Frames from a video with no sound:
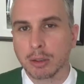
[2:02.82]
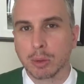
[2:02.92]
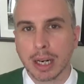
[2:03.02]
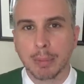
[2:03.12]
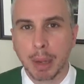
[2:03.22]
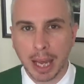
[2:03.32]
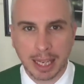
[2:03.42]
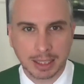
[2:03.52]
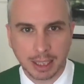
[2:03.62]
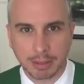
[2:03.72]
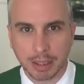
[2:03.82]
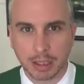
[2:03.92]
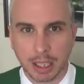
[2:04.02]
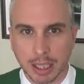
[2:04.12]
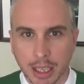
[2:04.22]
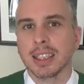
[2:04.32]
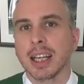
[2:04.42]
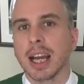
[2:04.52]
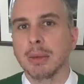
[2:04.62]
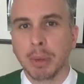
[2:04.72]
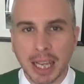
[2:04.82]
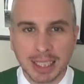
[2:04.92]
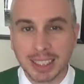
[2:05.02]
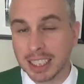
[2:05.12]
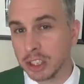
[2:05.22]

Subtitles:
a great pace, I felt like. A pacing